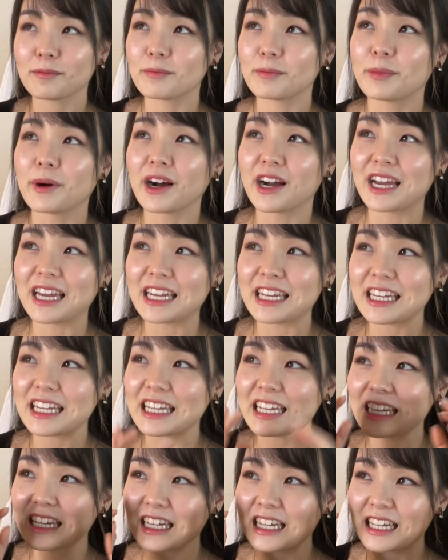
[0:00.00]
But
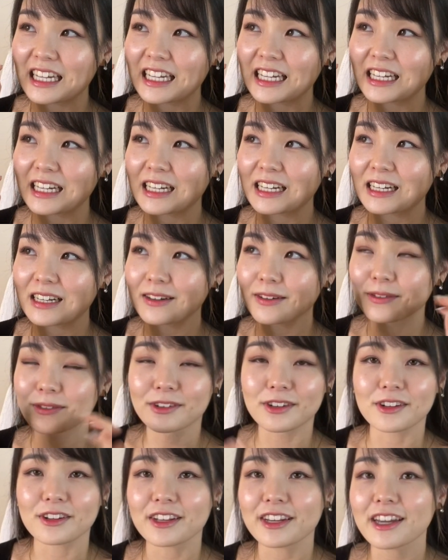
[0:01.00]

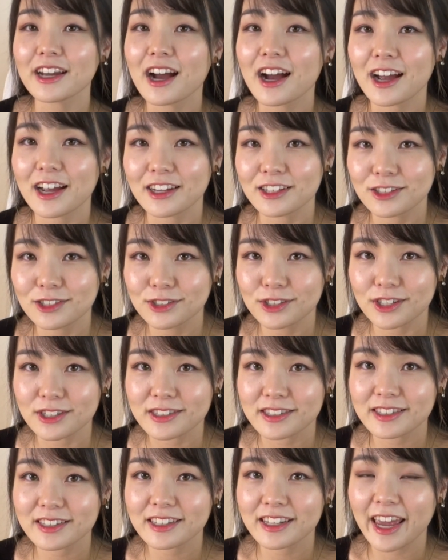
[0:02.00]
really, I
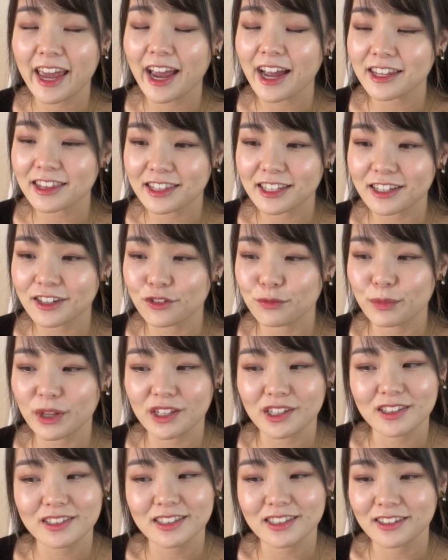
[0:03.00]
just can't think of
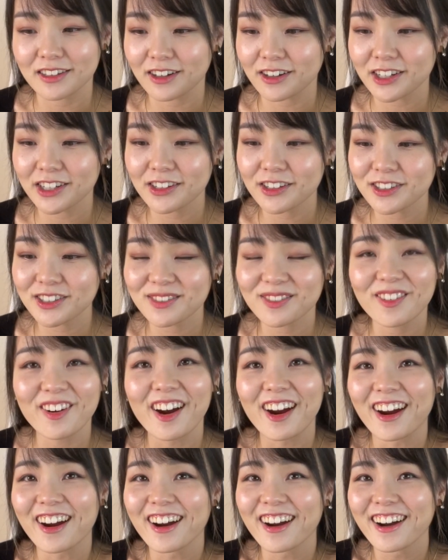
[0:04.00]
many scenarios
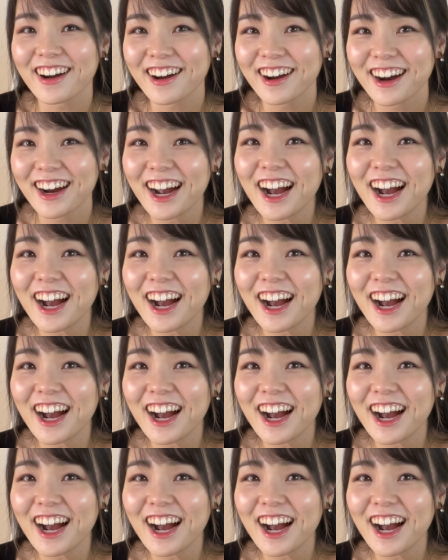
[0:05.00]
where